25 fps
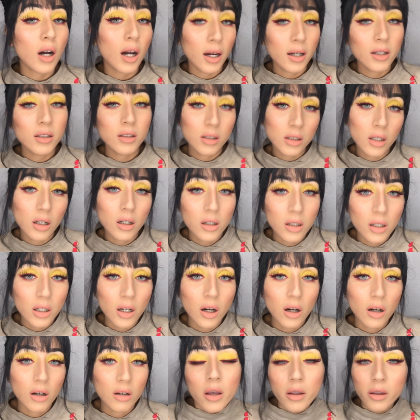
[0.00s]
I suck,
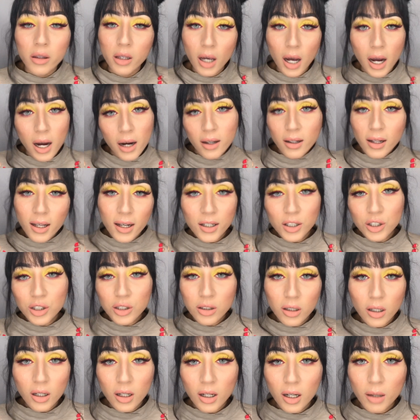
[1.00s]
y'all. The eyelash
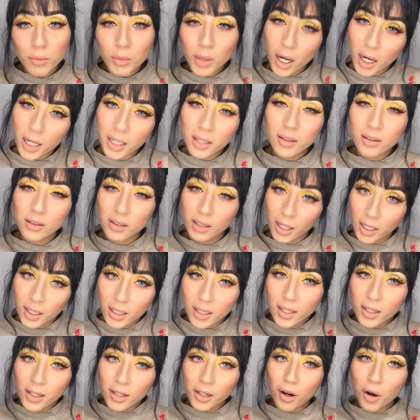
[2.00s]
thing, I'm kind of
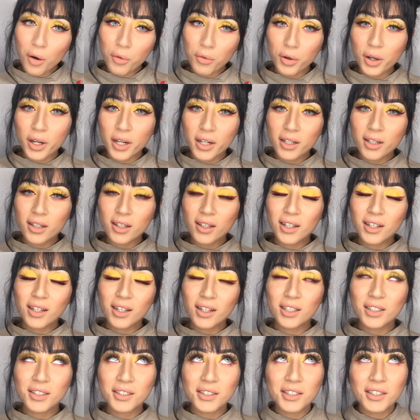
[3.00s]
getting it already.
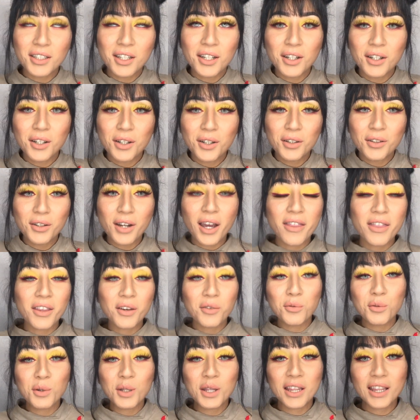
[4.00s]
So, and
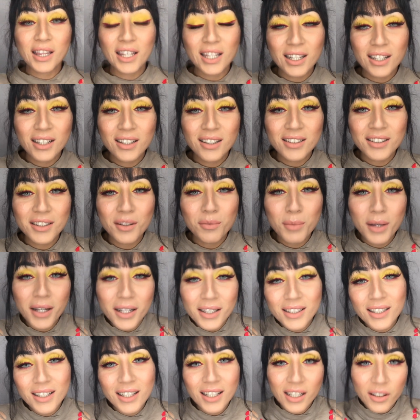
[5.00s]
then with these, it
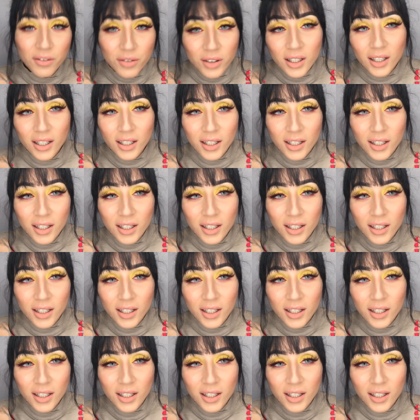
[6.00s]
makes it even